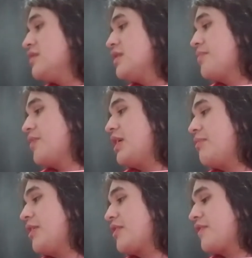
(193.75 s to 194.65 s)
liberate
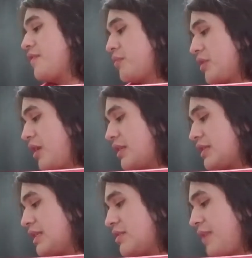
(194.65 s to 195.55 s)
America from the
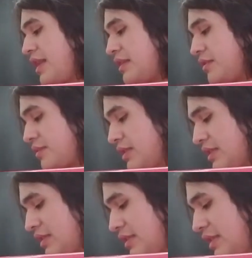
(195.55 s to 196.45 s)
Nazis, rally the
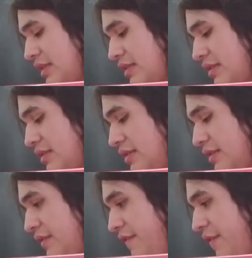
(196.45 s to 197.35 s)
resistance.
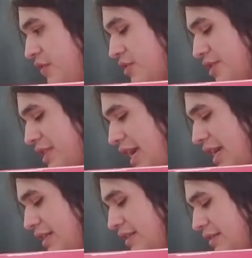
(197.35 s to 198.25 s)
Future
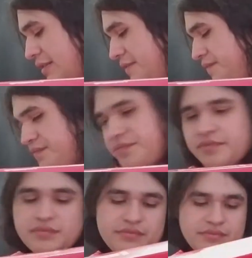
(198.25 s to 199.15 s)
tech.
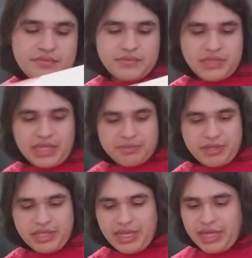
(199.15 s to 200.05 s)
Yeah,
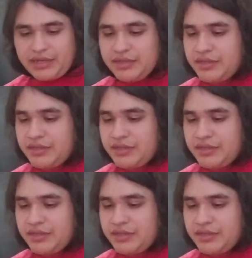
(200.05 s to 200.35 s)
but yeah.